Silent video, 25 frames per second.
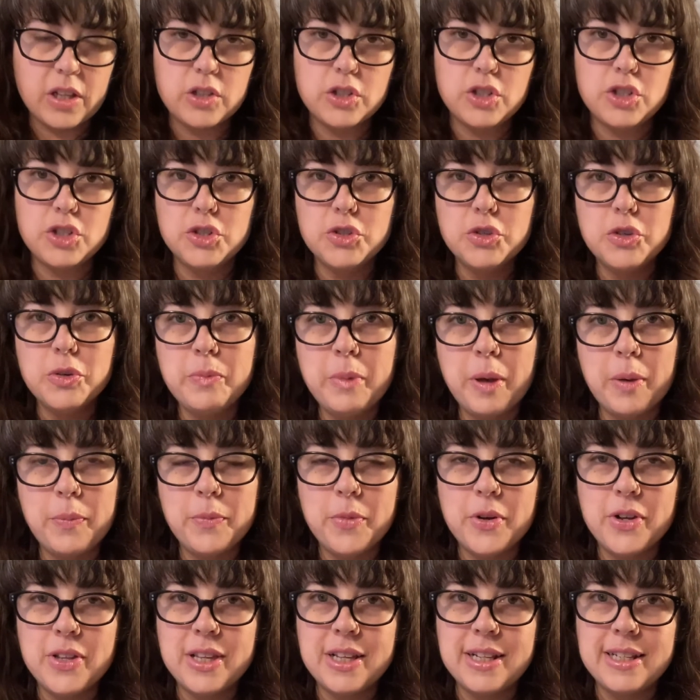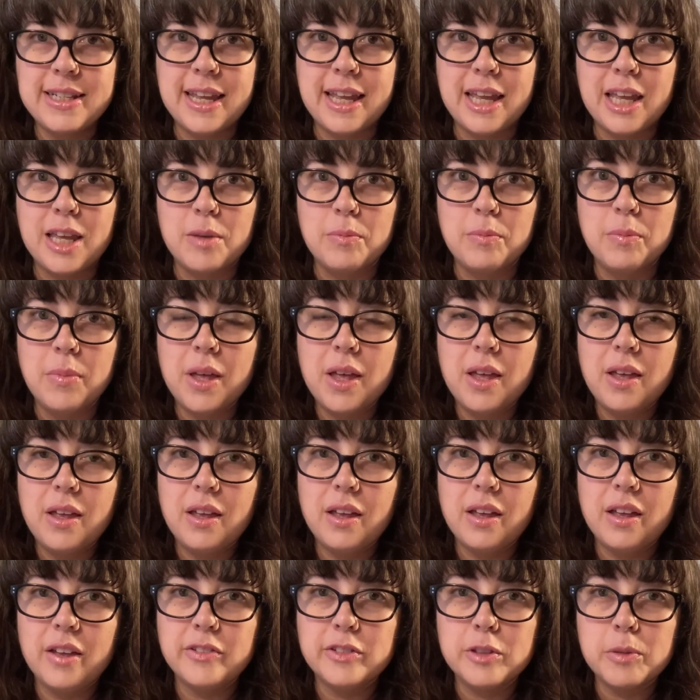Do you remember the name
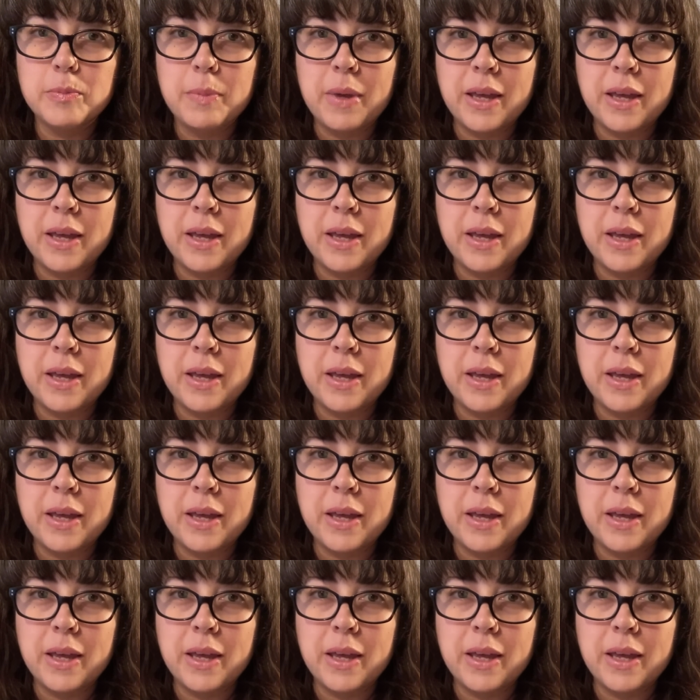of the